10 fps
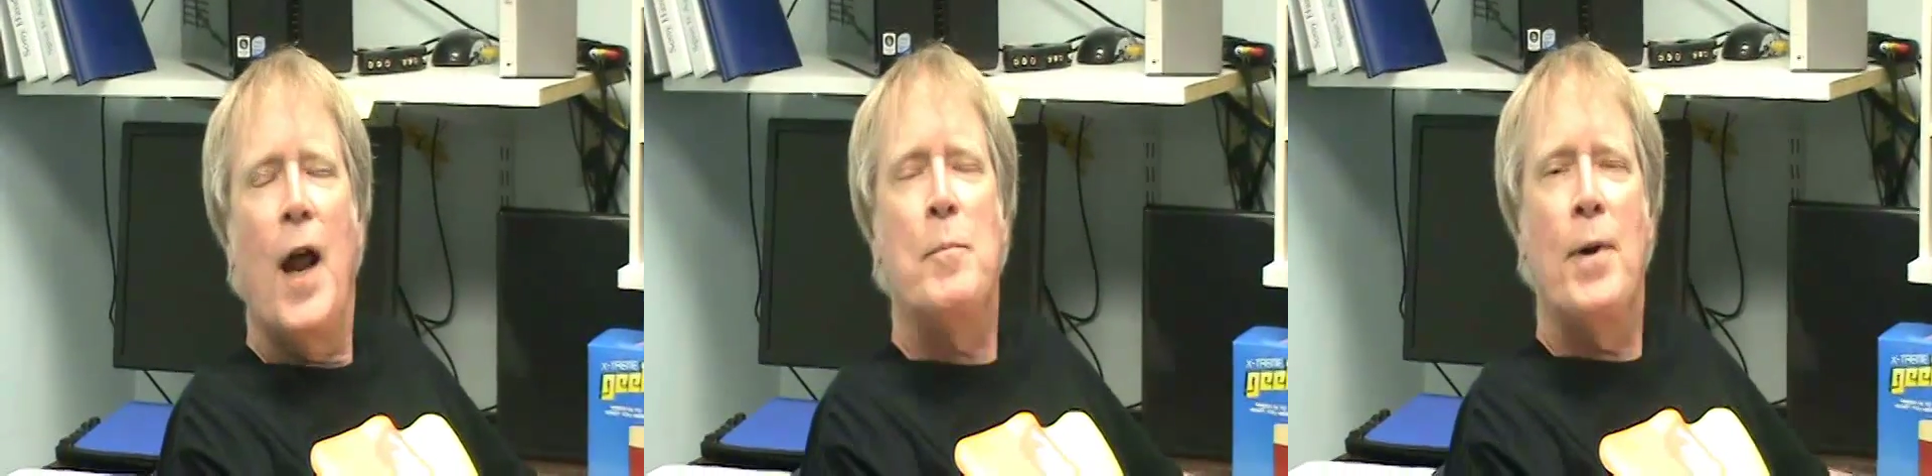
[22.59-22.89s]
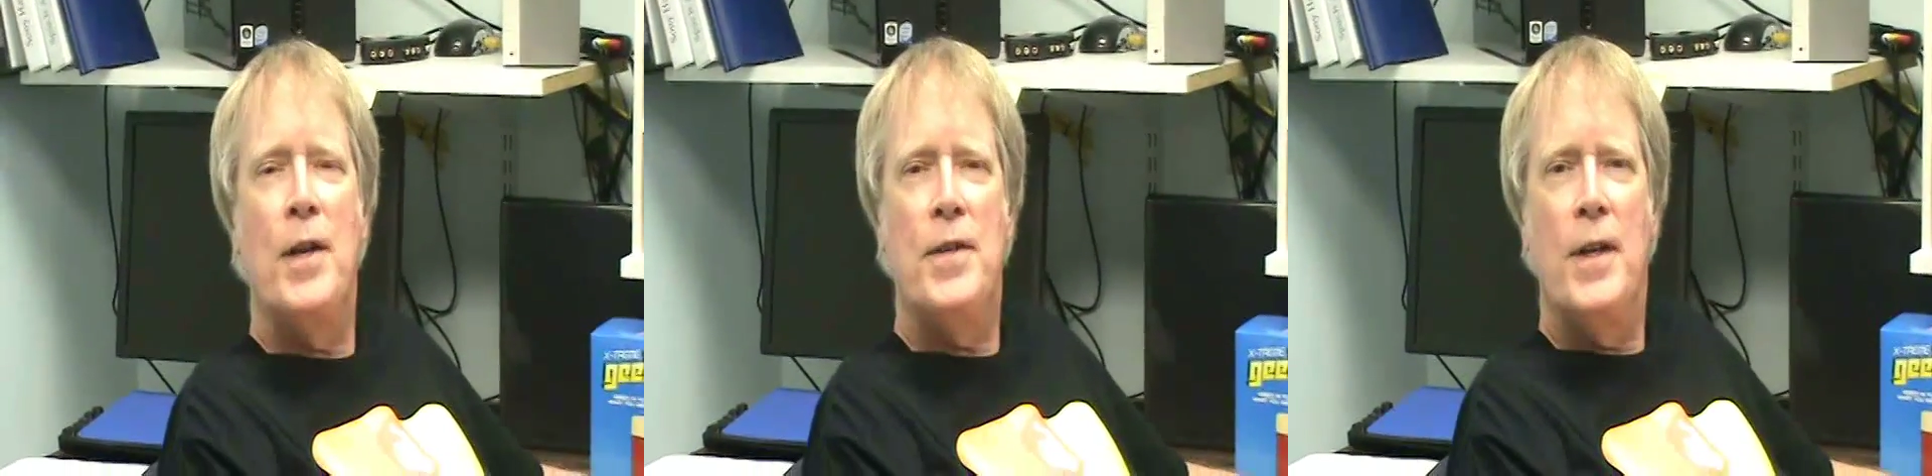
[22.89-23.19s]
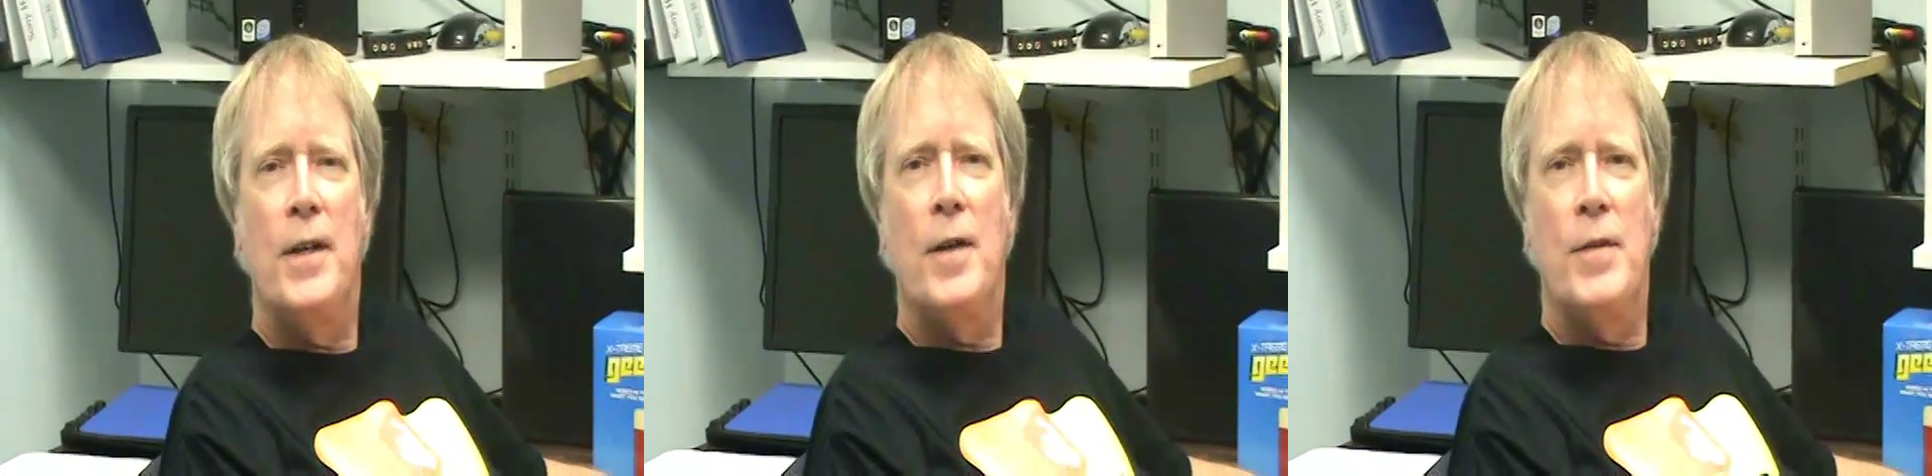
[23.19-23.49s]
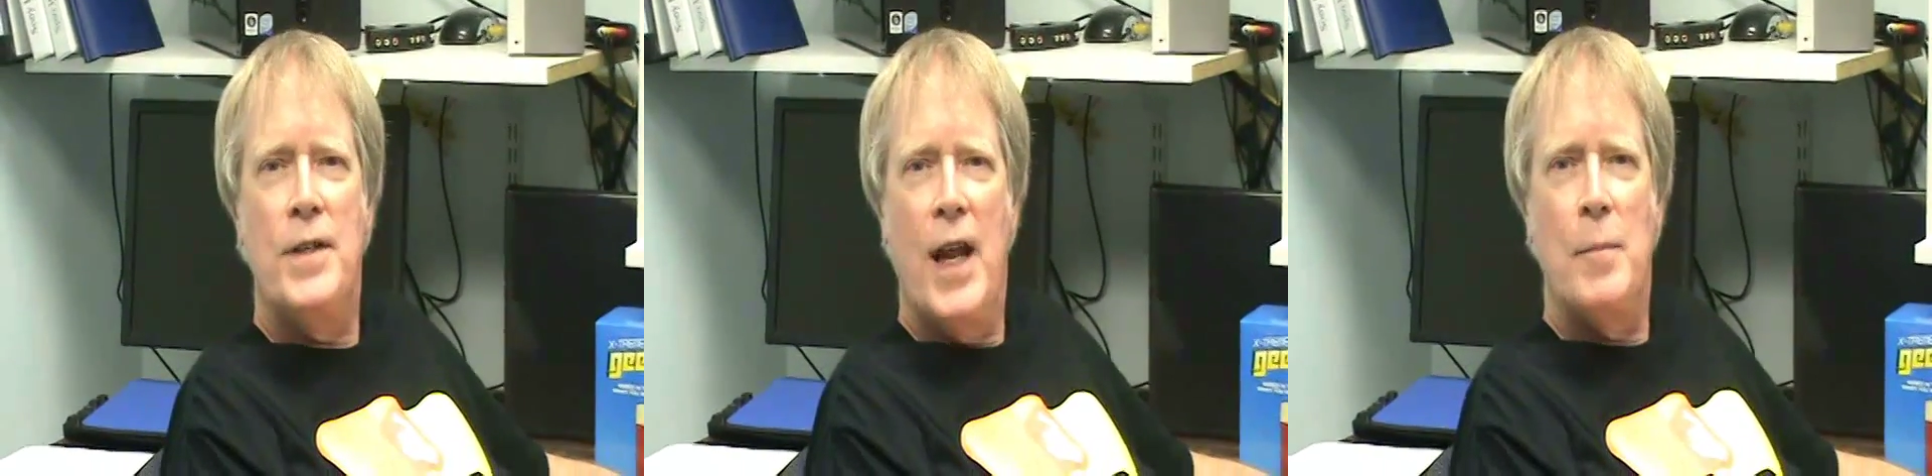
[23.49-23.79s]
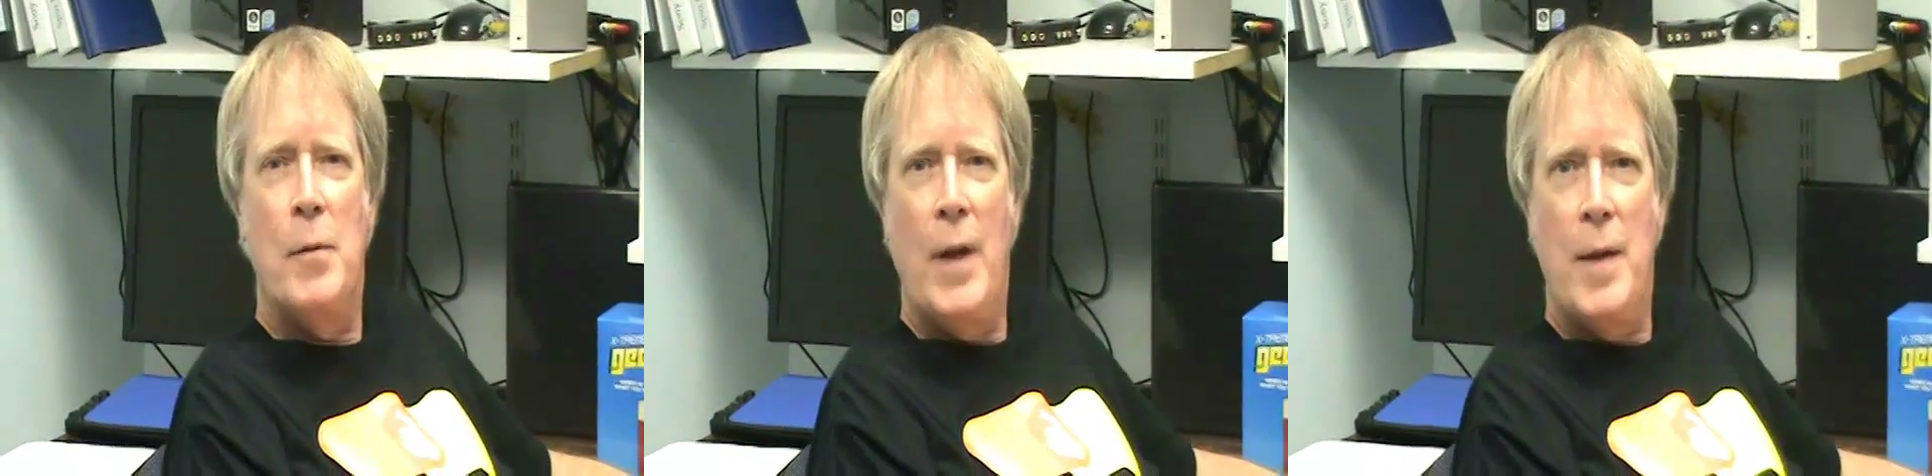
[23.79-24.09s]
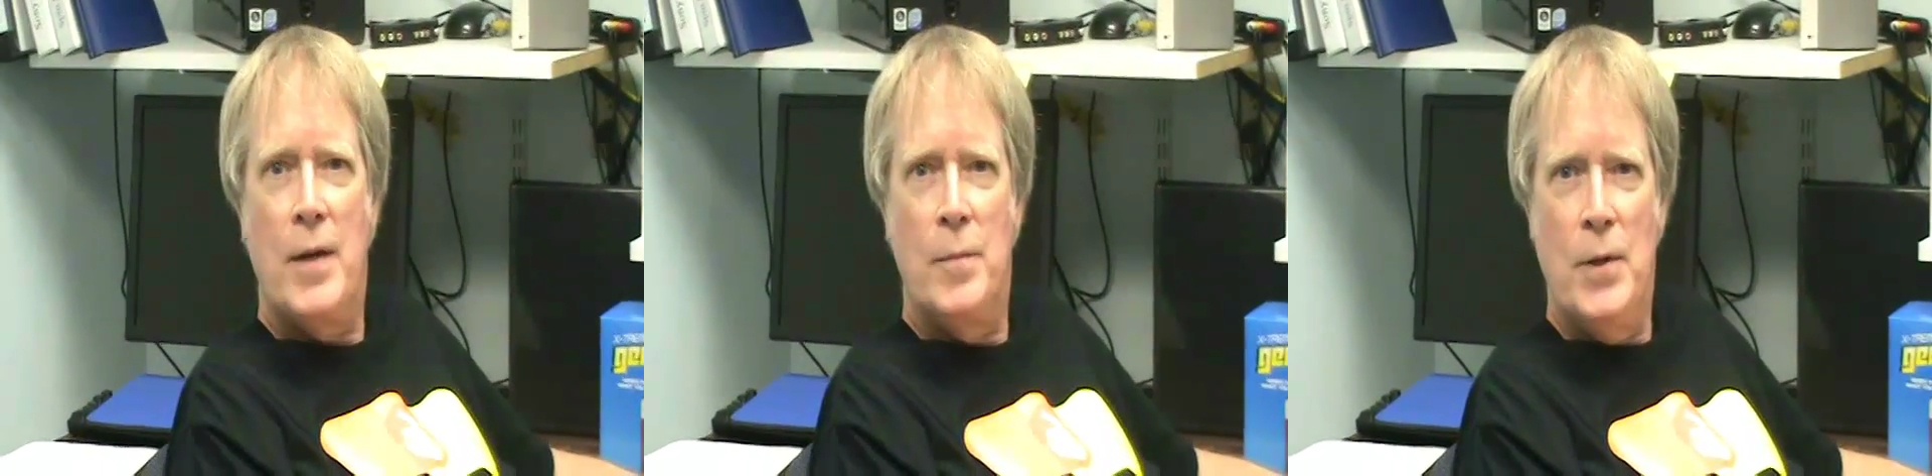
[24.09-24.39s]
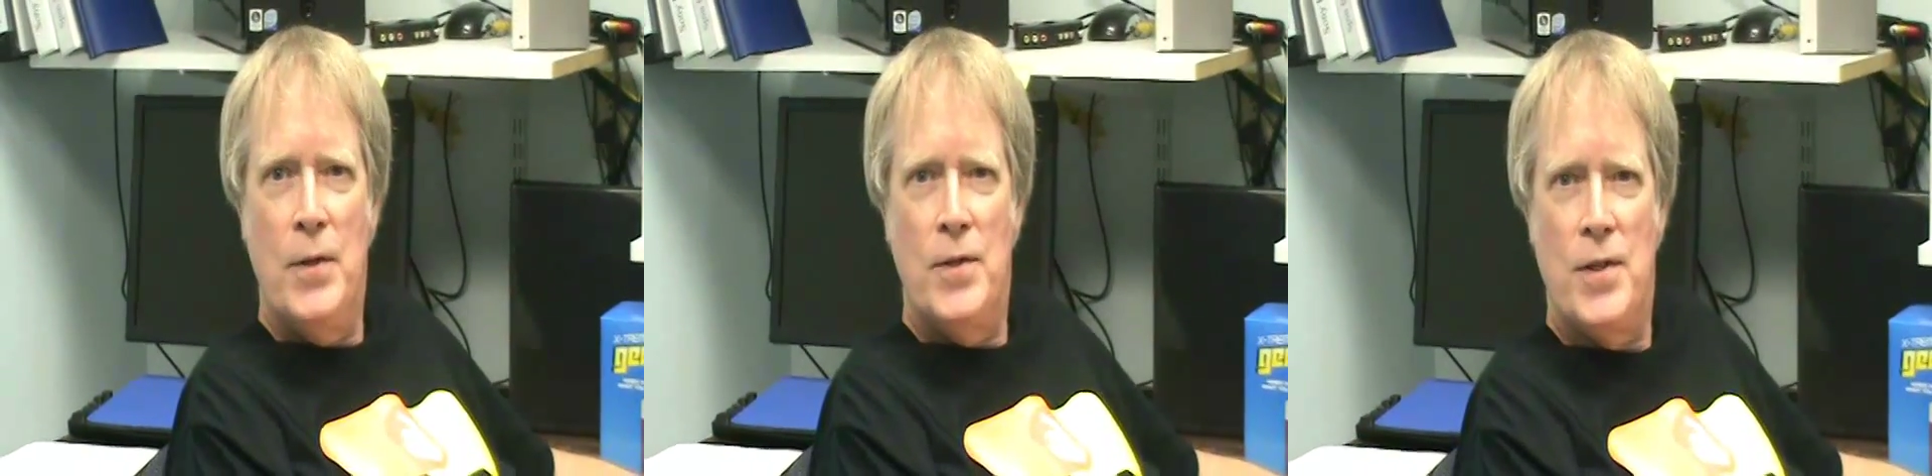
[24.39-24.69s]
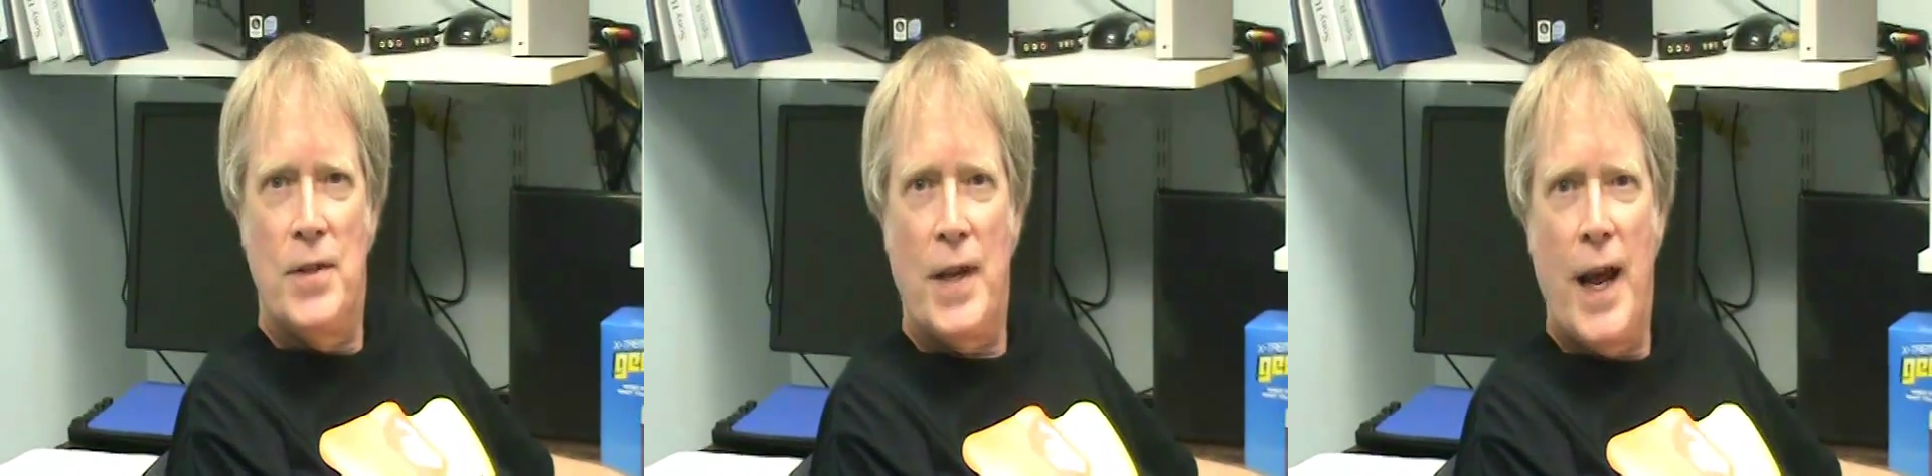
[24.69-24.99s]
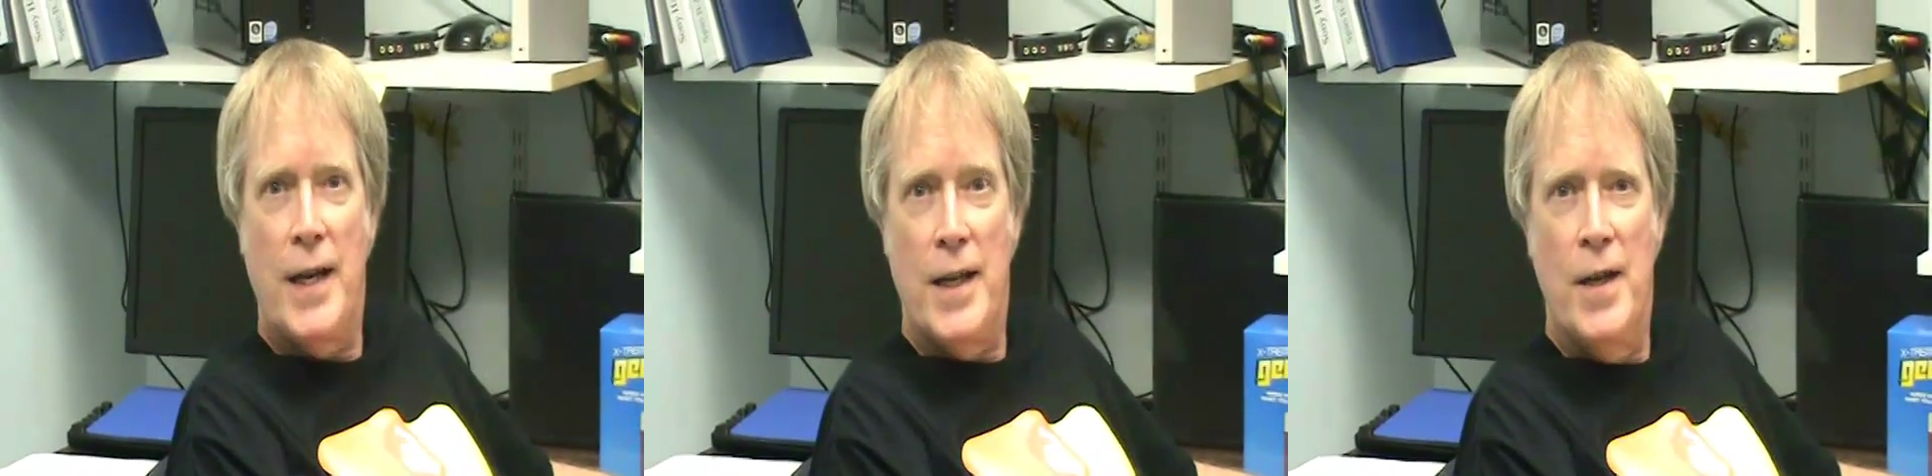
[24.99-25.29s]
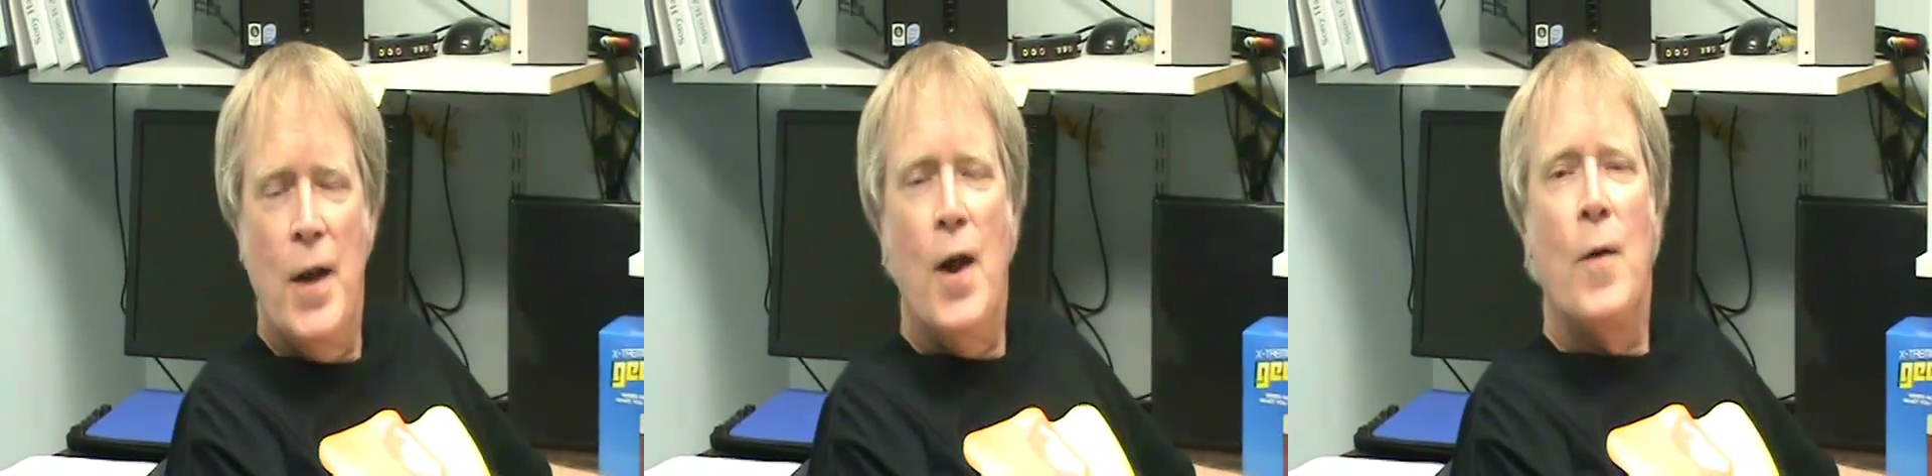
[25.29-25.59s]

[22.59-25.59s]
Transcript: I'm president of the Tampa Bay Computer Society.